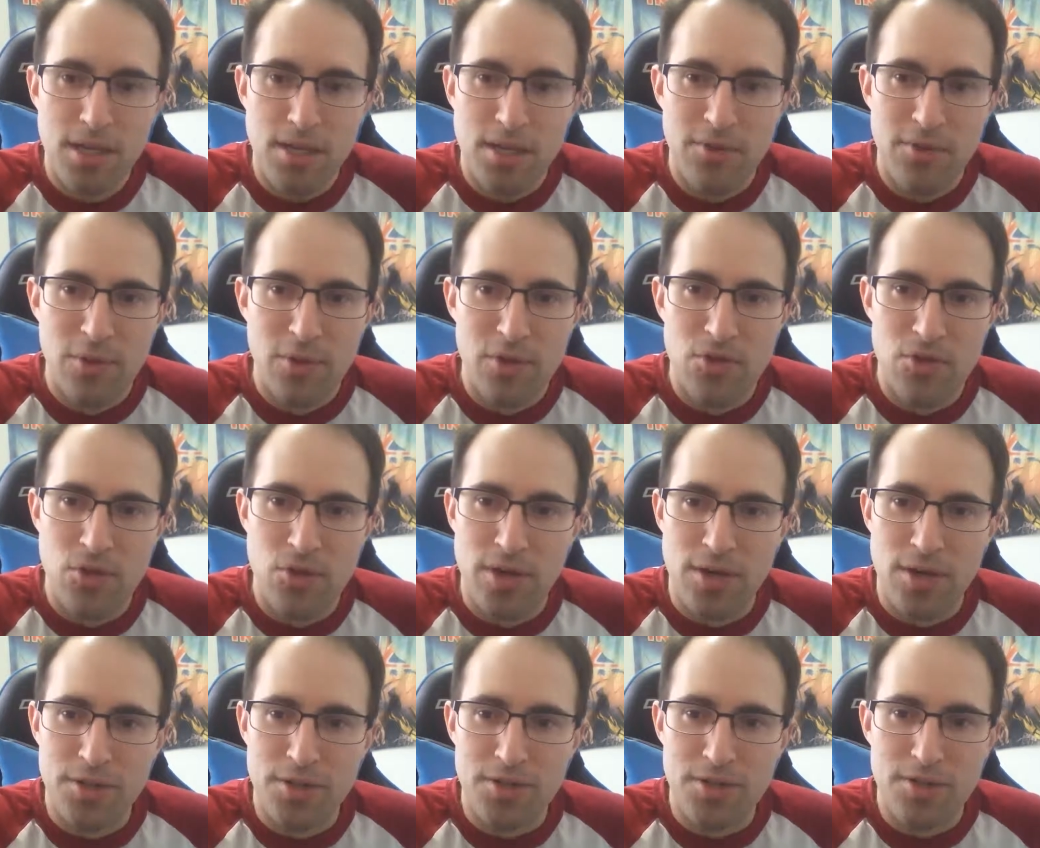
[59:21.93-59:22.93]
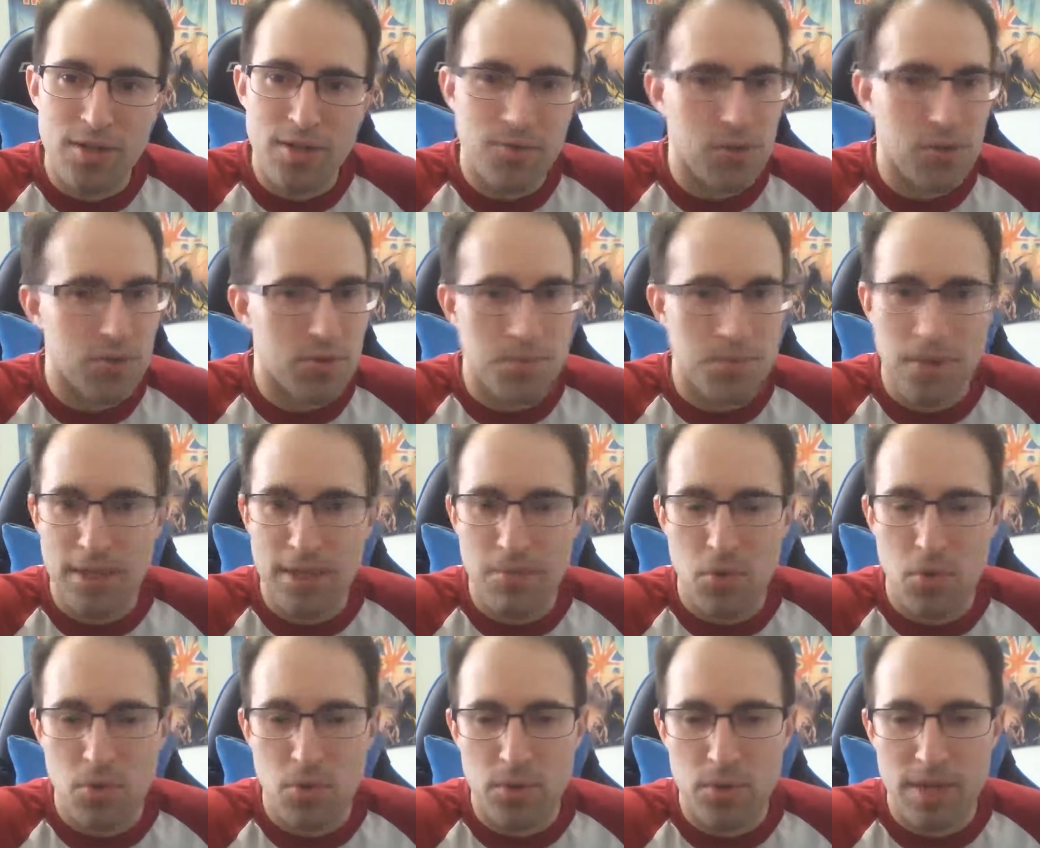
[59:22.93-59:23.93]
If you enjoy all this stuff, there's plenty
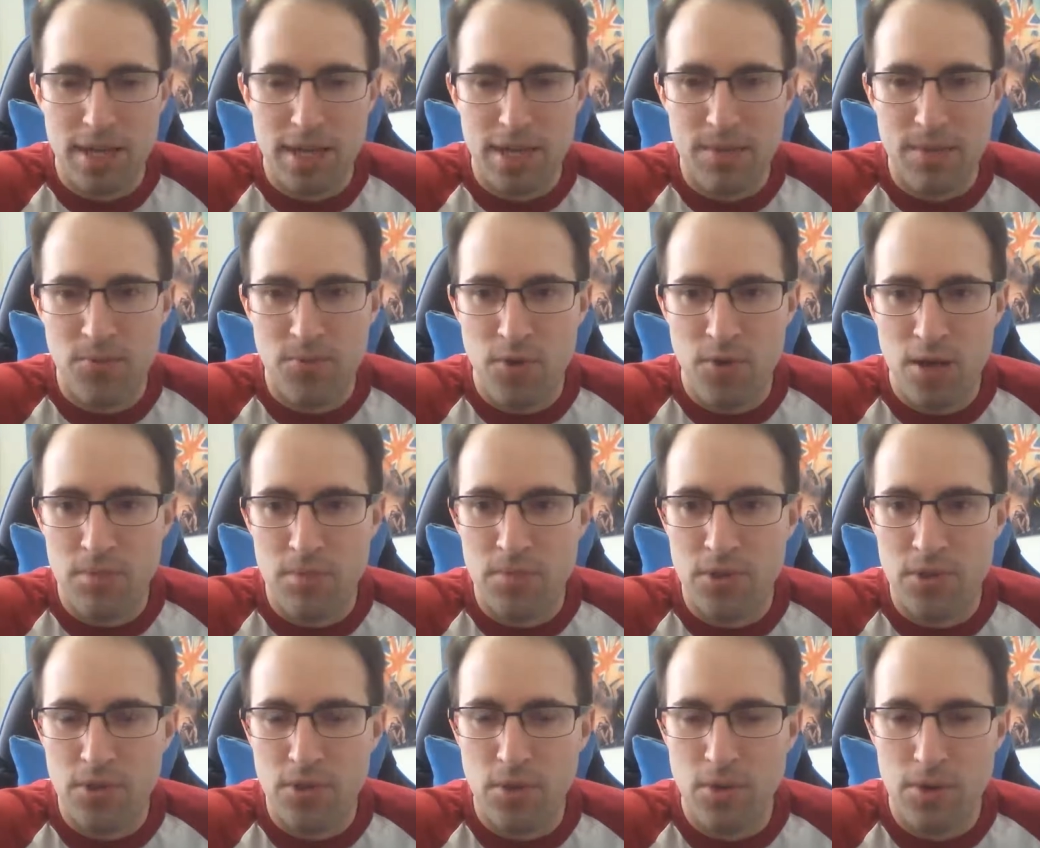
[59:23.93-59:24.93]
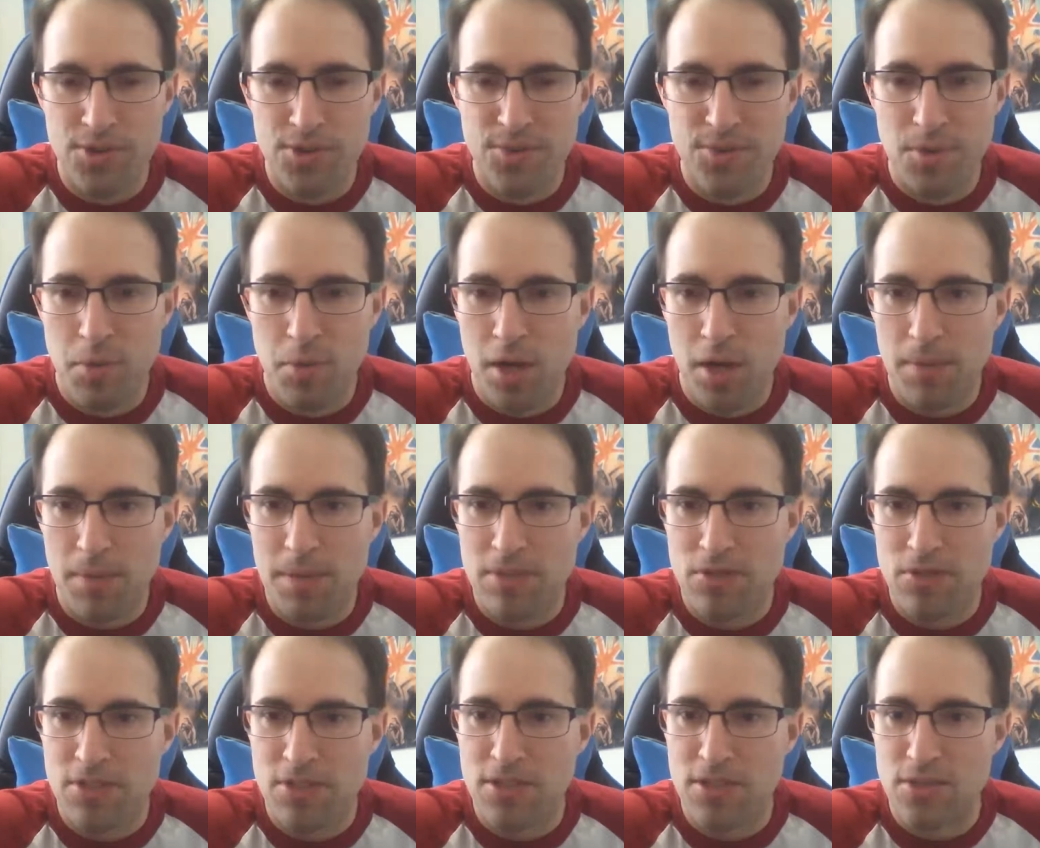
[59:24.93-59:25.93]
more where that came from. You also have the blog page
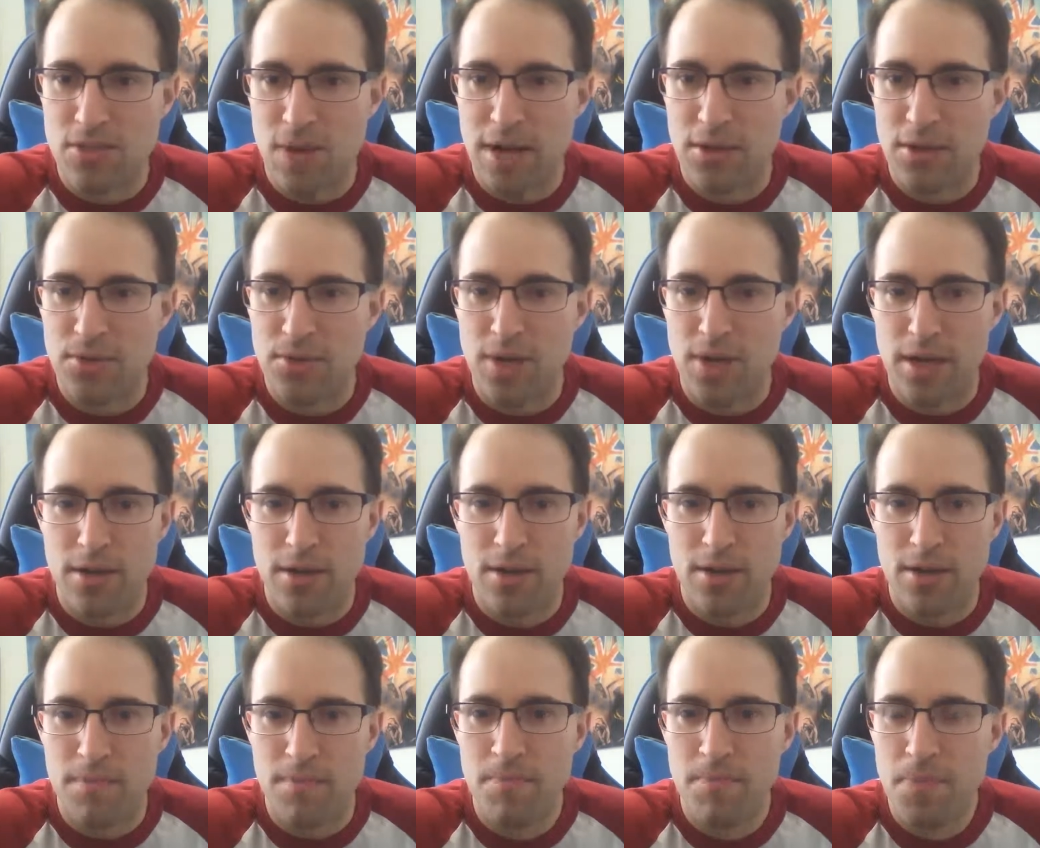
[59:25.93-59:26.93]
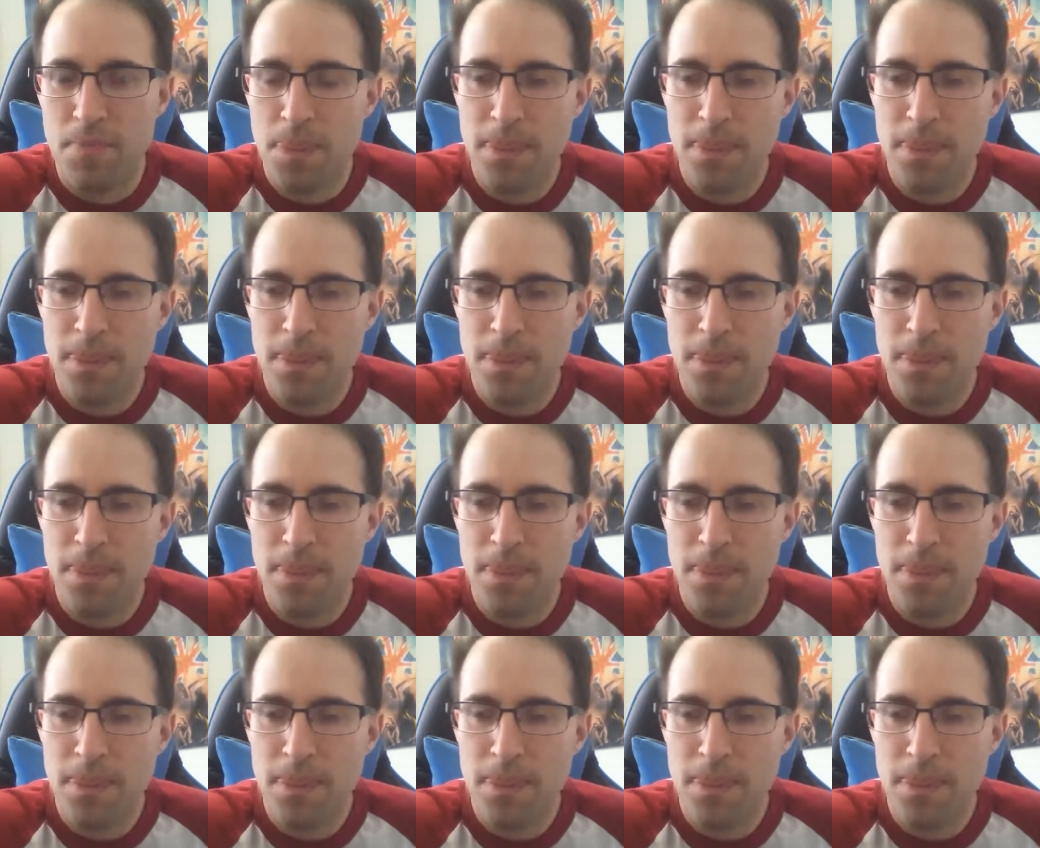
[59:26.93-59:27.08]
at askcsradical.com.